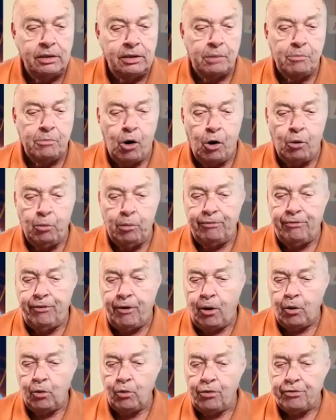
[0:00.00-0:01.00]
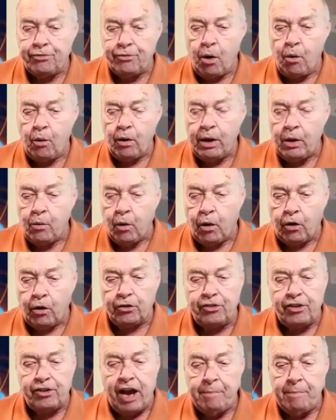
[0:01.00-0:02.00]
The mobile phone throwing
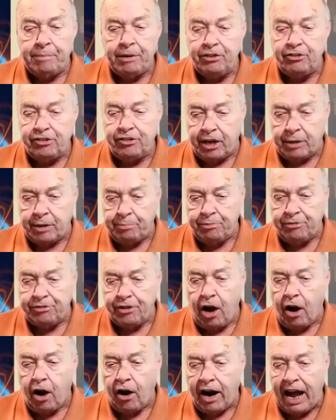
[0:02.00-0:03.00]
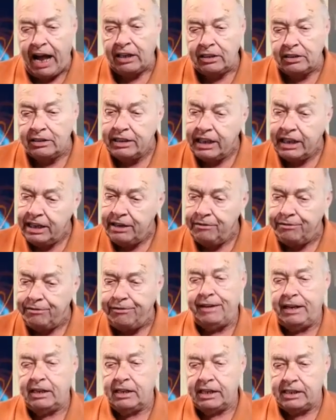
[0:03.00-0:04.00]
world championships are held in
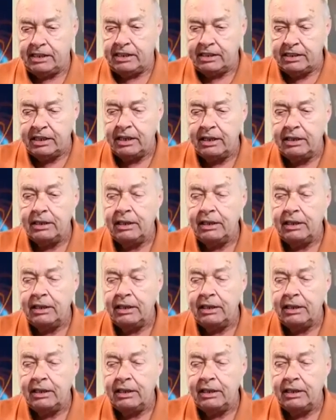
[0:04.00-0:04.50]
Finland.